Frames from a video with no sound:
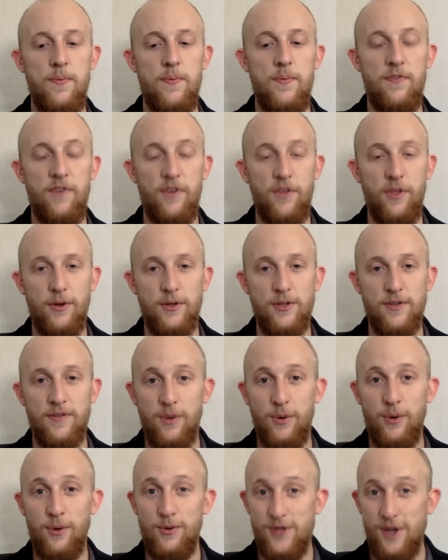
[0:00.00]
For those of
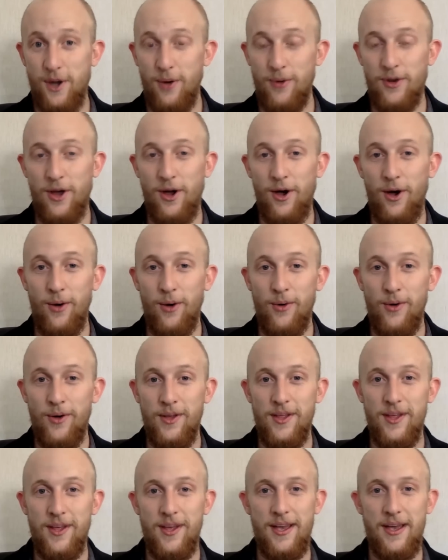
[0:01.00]
you who don't know,
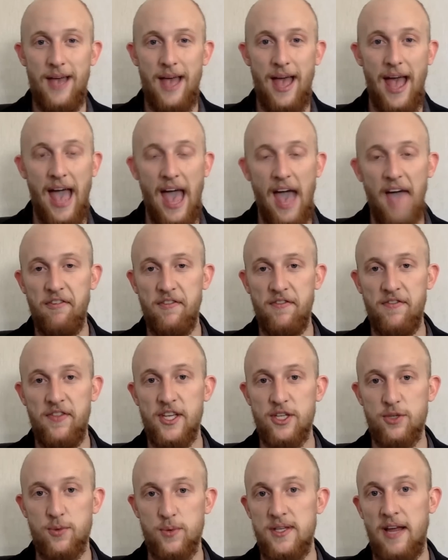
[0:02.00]
half of
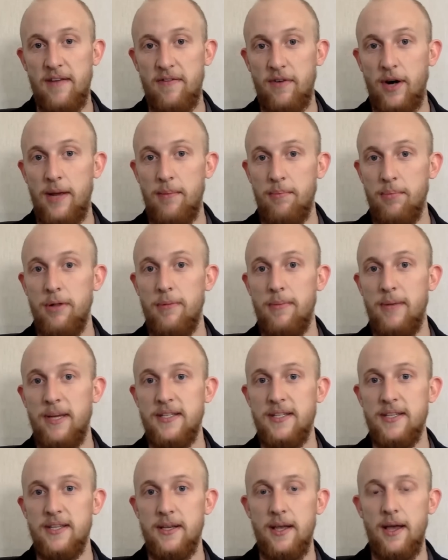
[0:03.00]
this was never
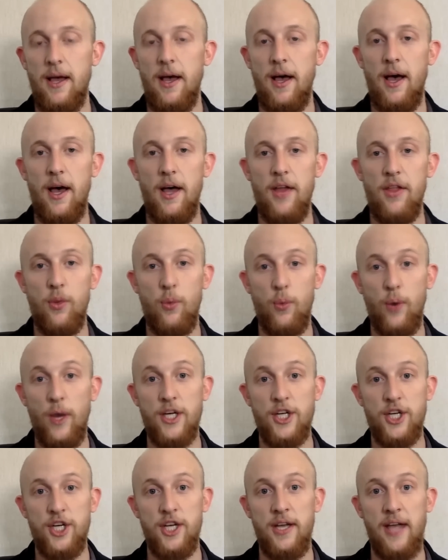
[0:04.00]
implemented. The
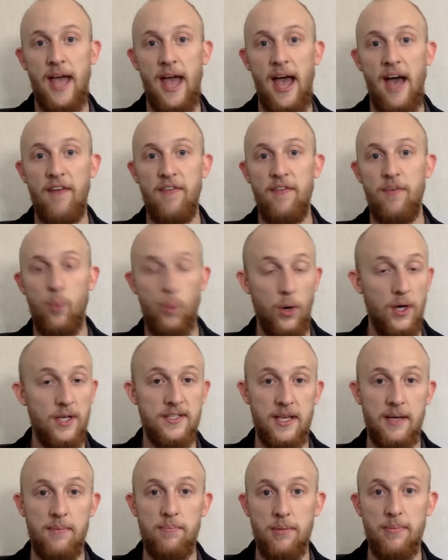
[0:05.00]
Russian half
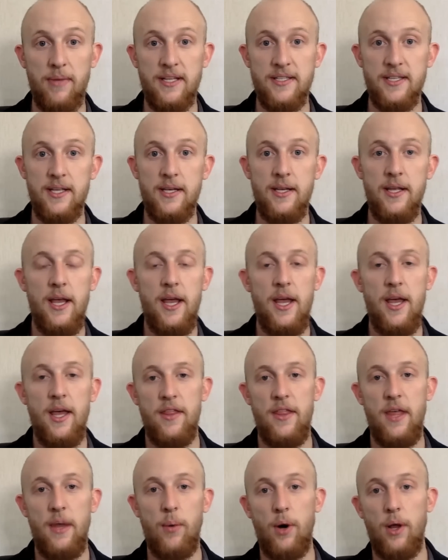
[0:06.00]
was implemented.
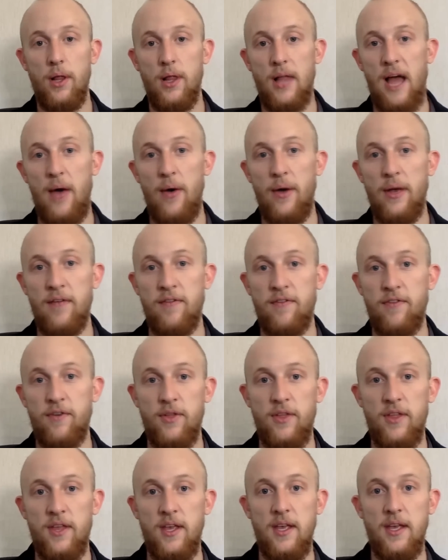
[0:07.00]
They were allowing
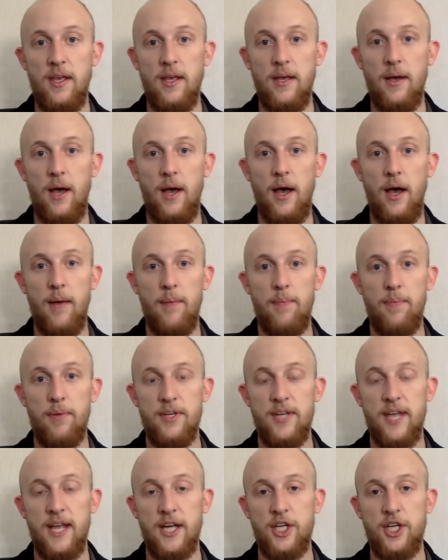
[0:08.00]
for the
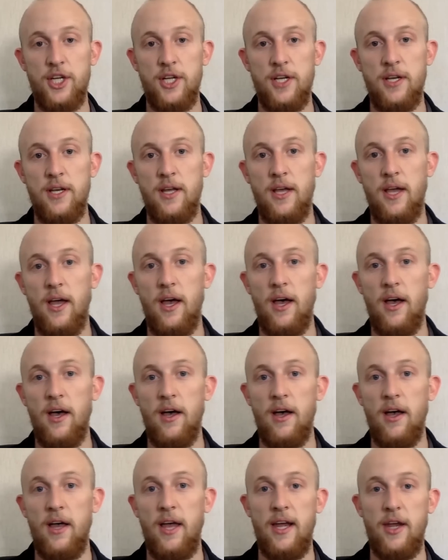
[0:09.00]
protection
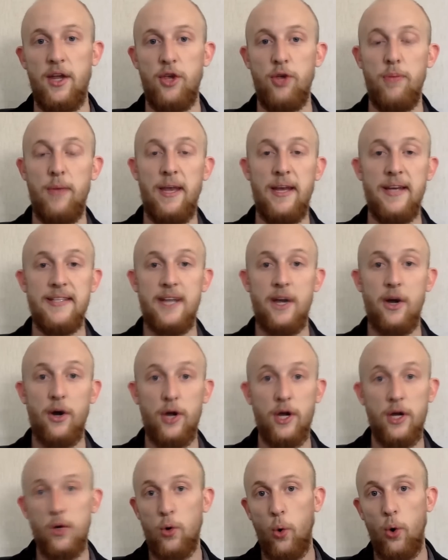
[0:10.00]
and
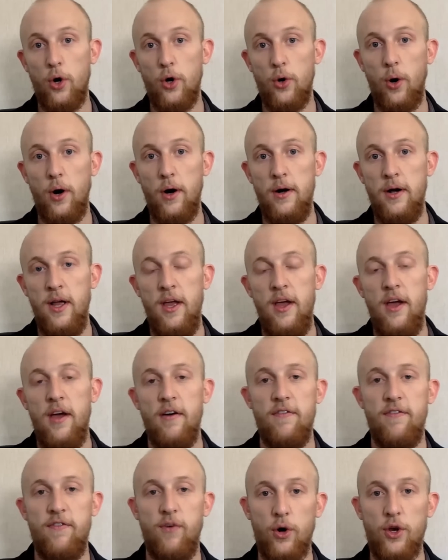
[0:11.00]
humanitarian corridor
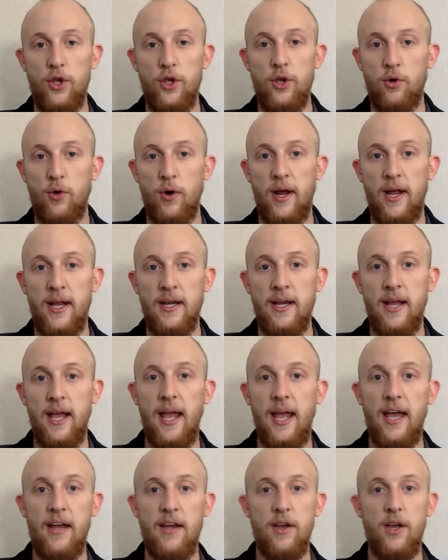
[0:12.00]
for Ukraine
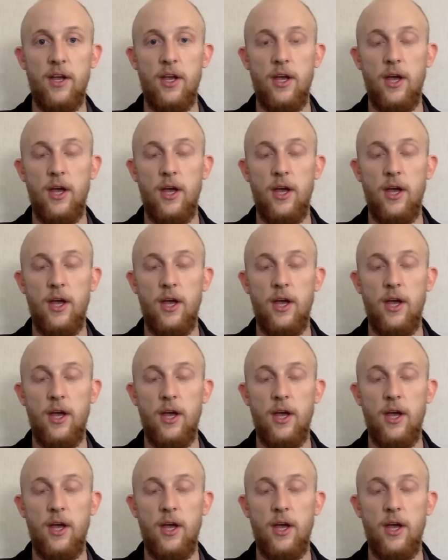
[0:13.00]
and